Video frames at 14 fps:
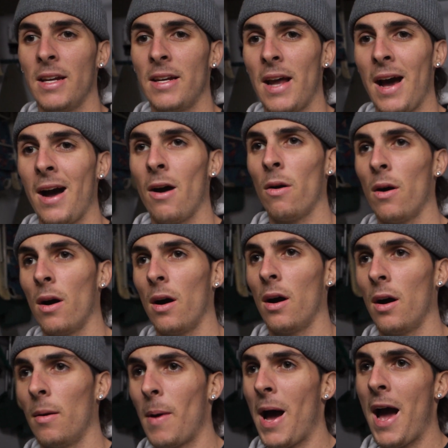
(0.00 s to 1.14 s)
Now
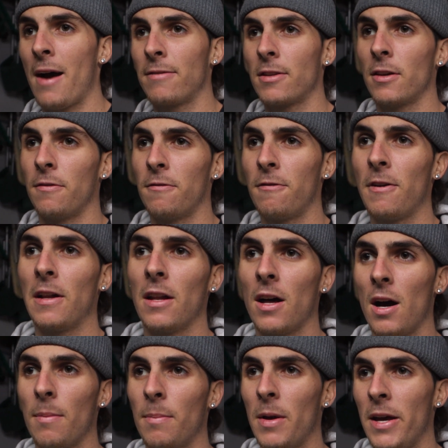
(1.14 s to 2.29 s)
I have to fill
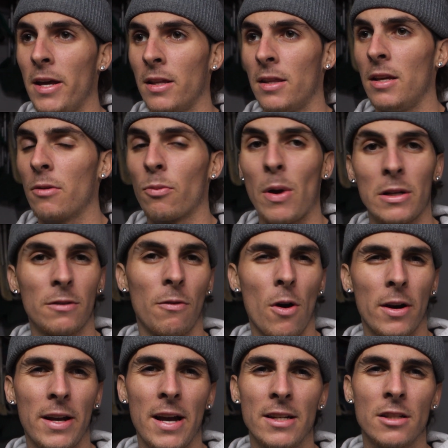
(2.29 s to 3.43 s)
up the reservoir
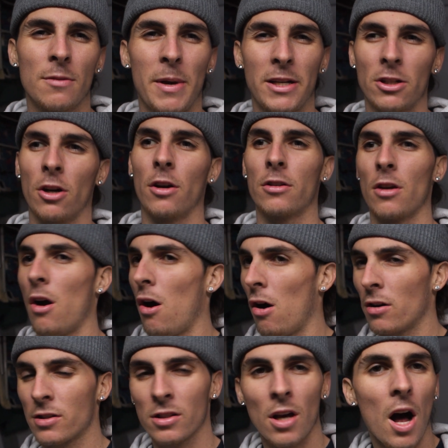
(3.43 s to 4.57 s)
again, just make sure it's all
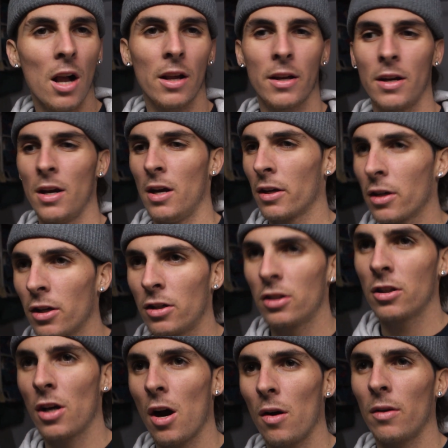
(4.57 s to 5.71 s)
solid, good to
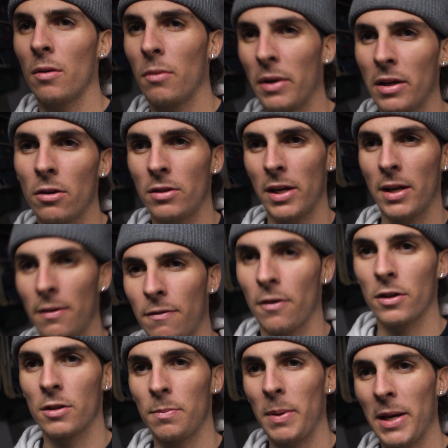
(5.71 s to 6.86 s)
go, and then we can go take it for a
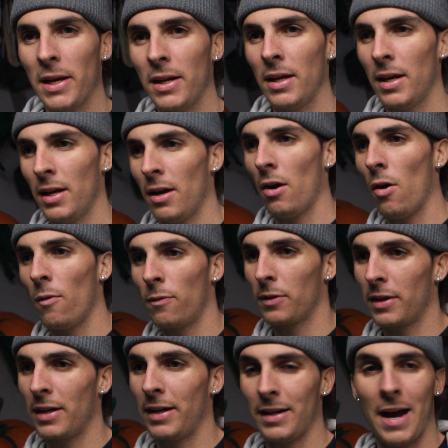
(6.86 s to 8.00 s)
spin.
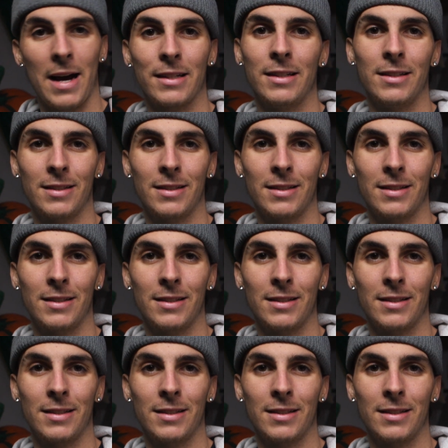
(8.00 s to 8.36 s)
Hopefully it actually